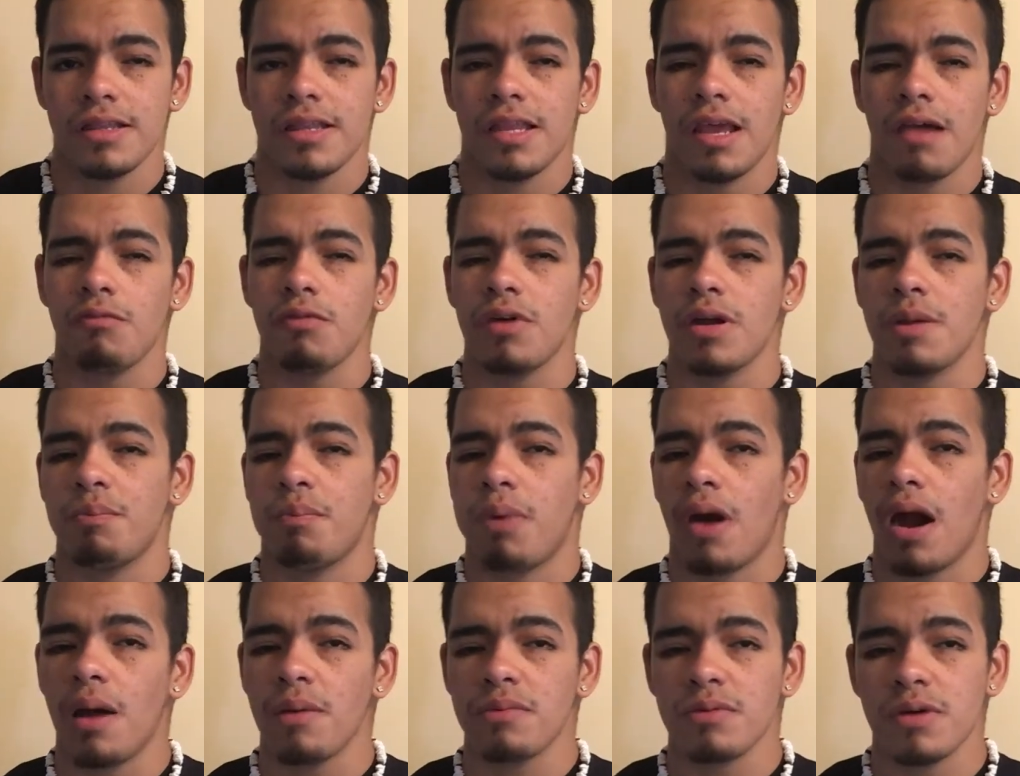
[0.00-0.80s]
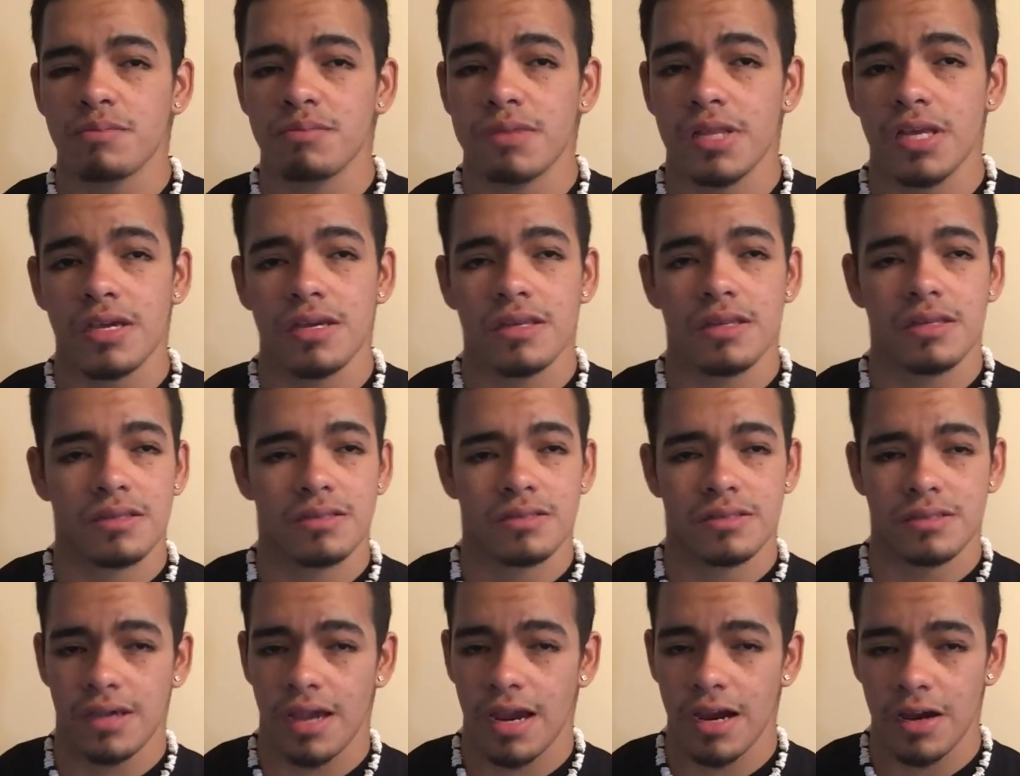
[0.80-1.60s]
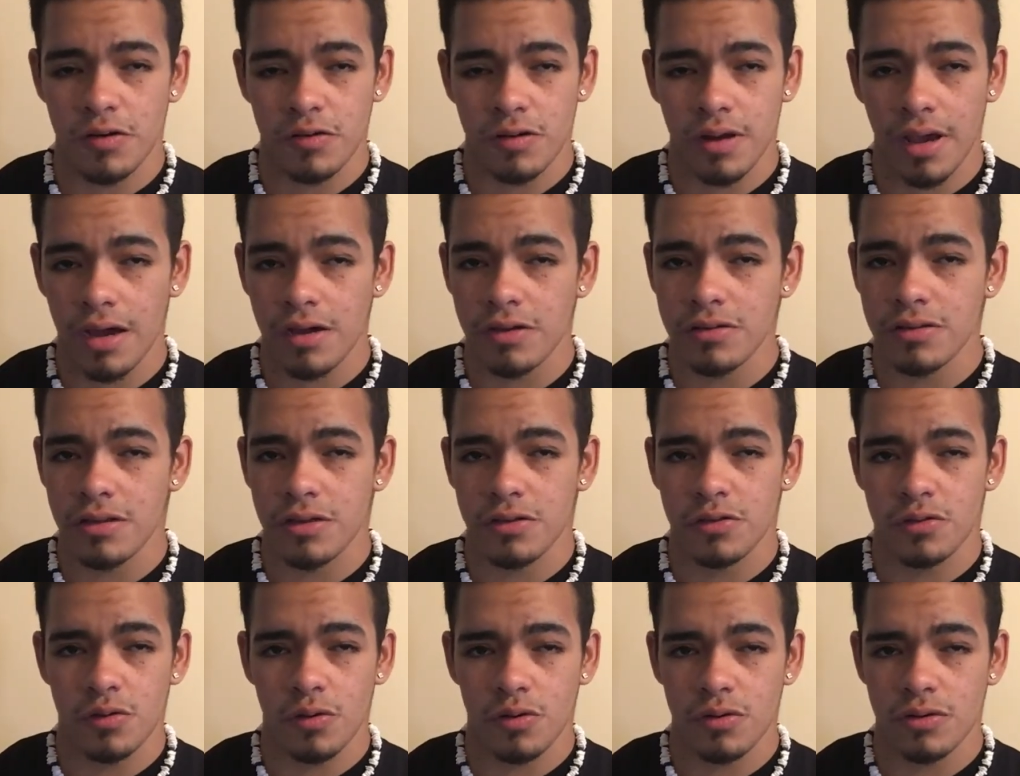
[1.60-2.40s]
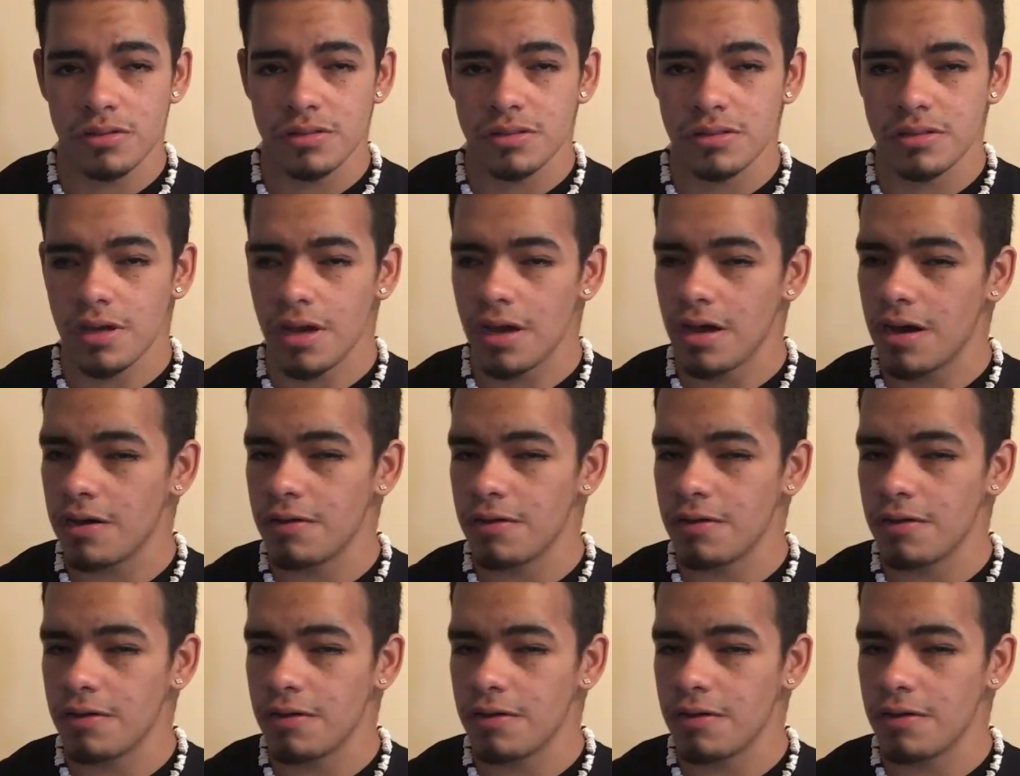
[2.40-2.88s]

They would probably tear down the doors